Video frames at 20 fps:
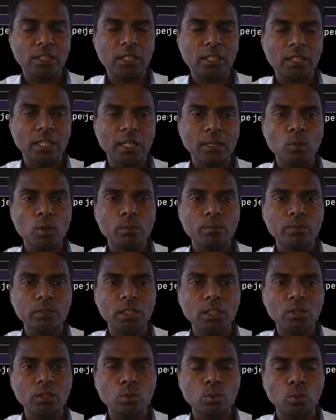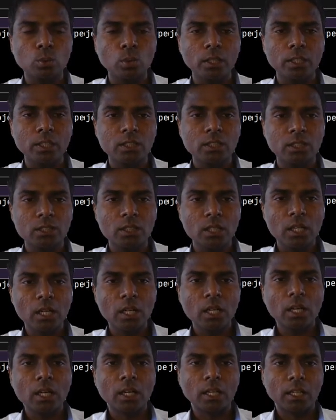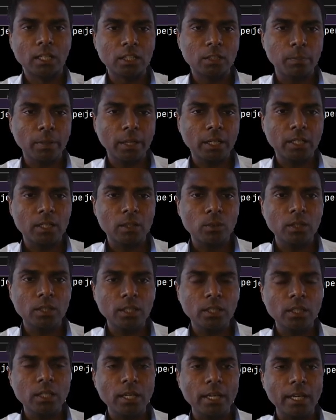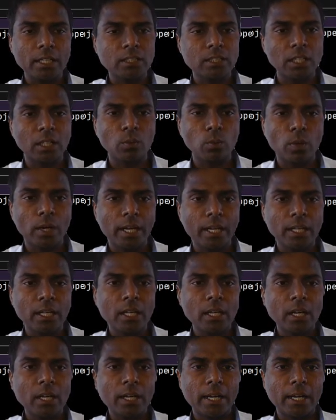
Name of these two lists respectively x and y,